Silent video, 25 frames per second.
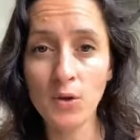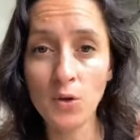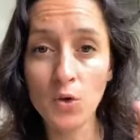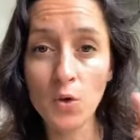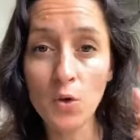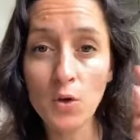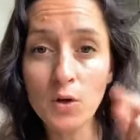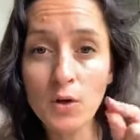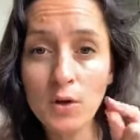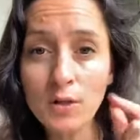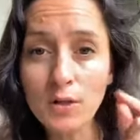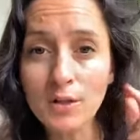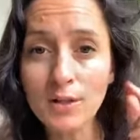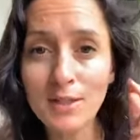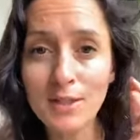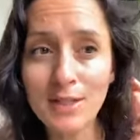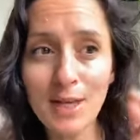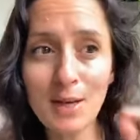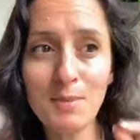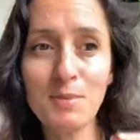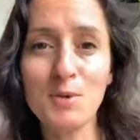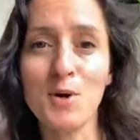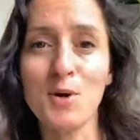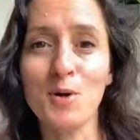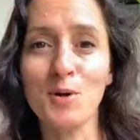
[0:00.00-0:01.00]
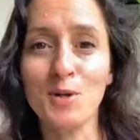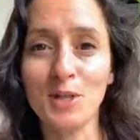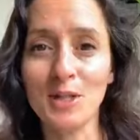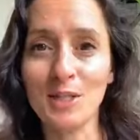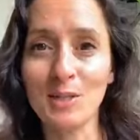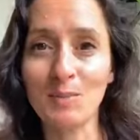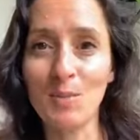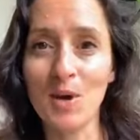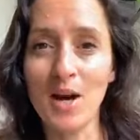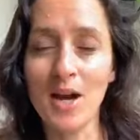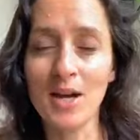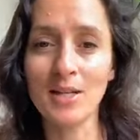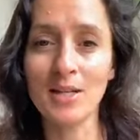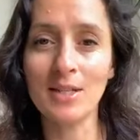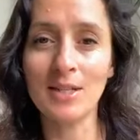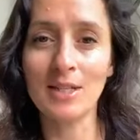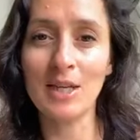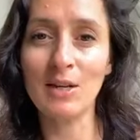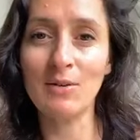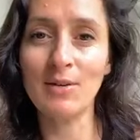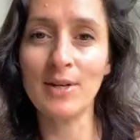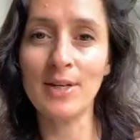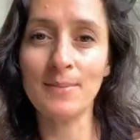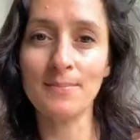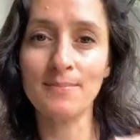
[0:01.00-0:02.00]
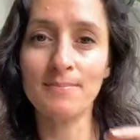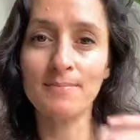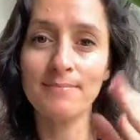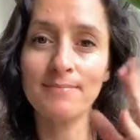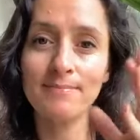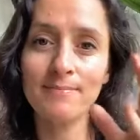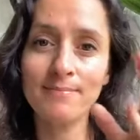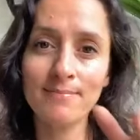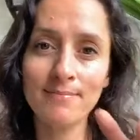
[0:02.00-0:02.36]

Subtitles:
your subconscious mind is going,